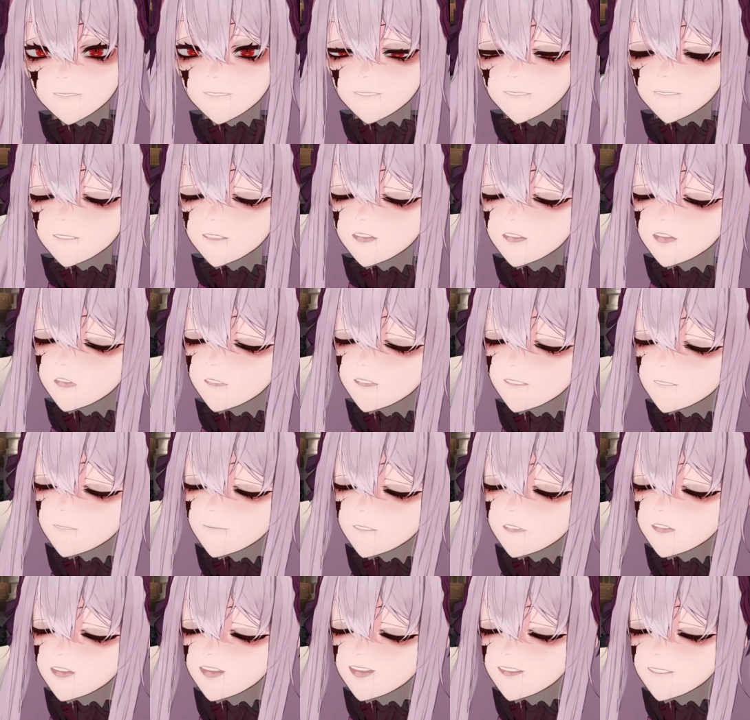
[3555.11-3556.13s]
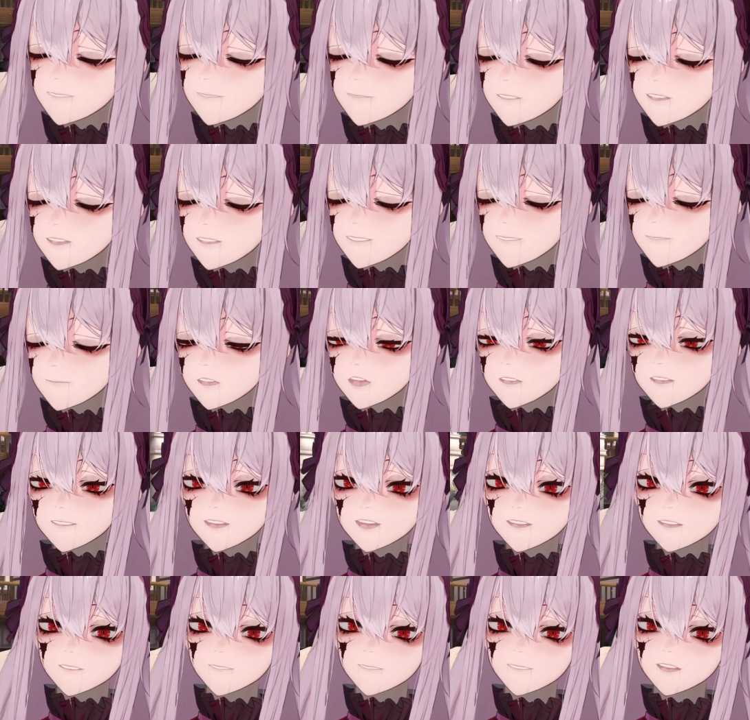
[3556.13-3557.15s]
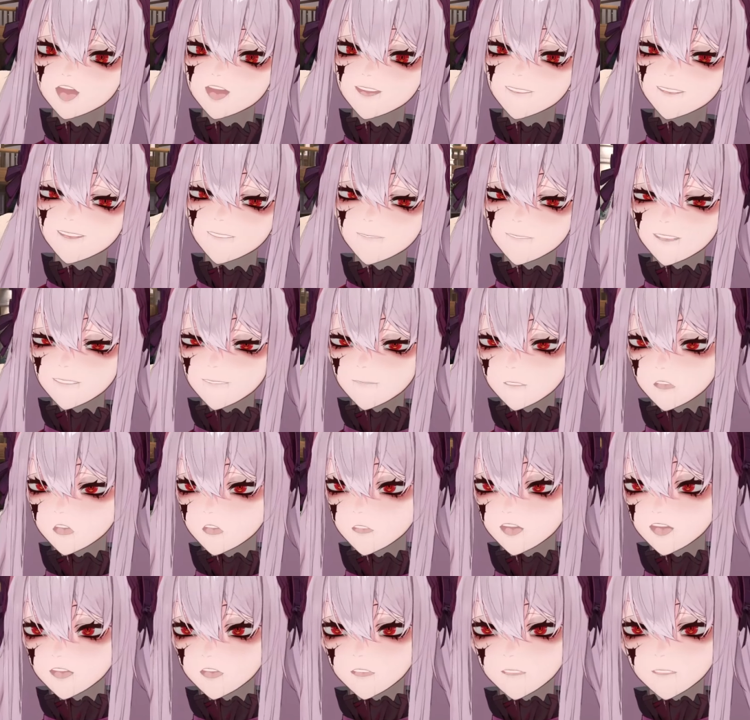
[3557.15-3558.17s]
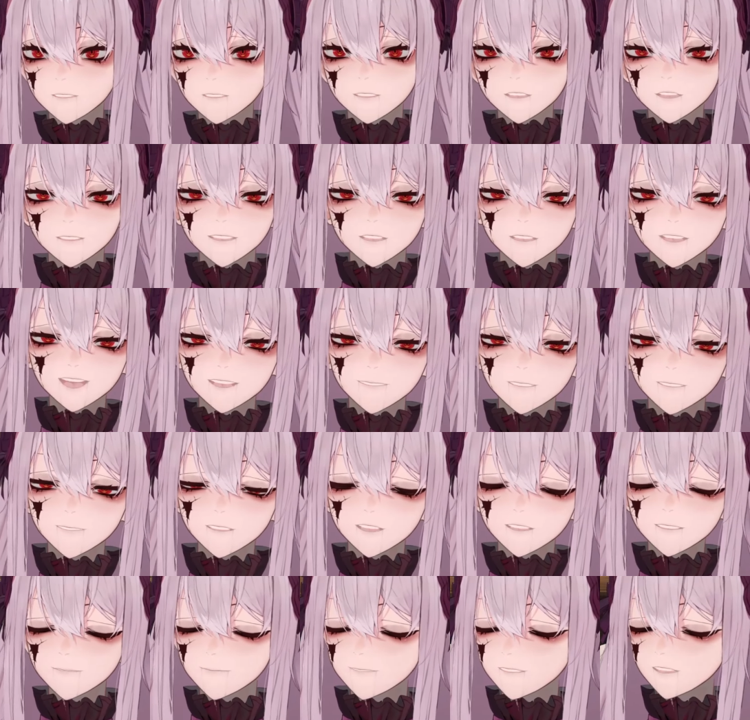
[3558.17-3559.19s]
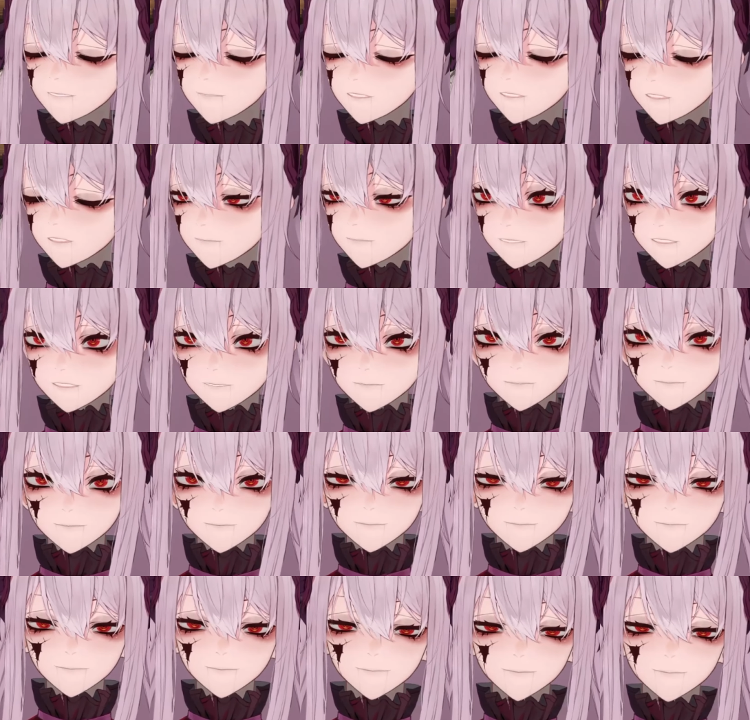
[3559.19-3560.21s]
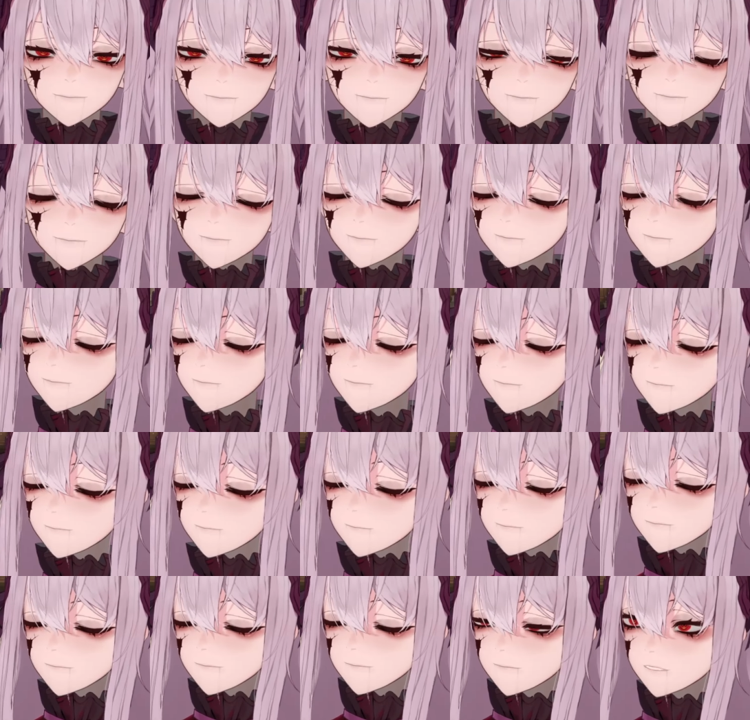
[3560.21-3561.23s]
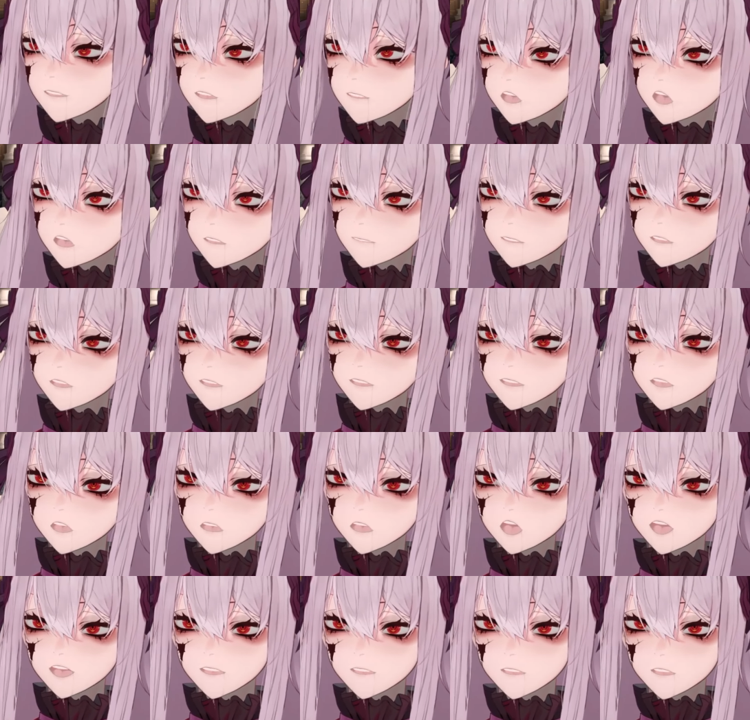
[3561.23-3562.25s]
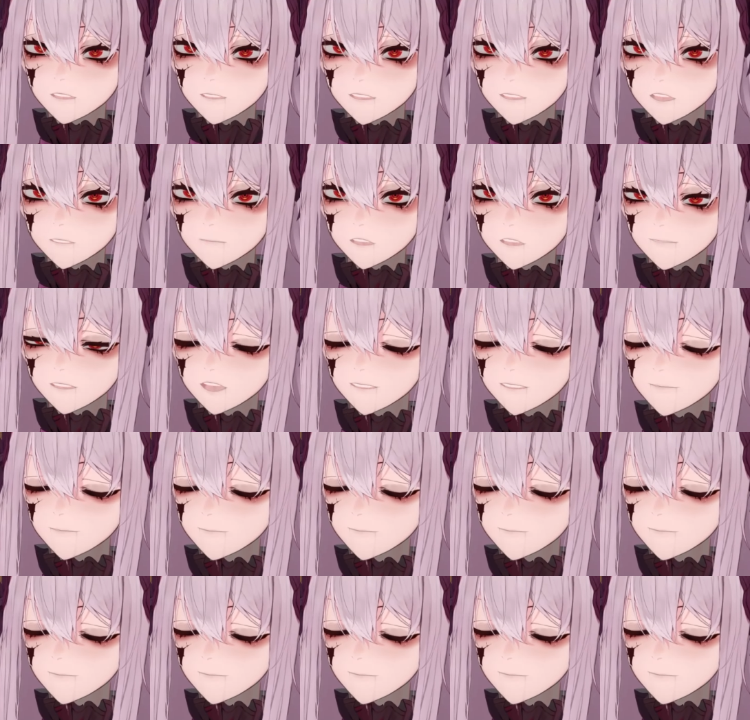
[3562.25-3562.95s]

So I bit it, and it fucking, like, it spread all over my mouth, and it was disgusting. You're supposed to swallow. You're not supposed to bite.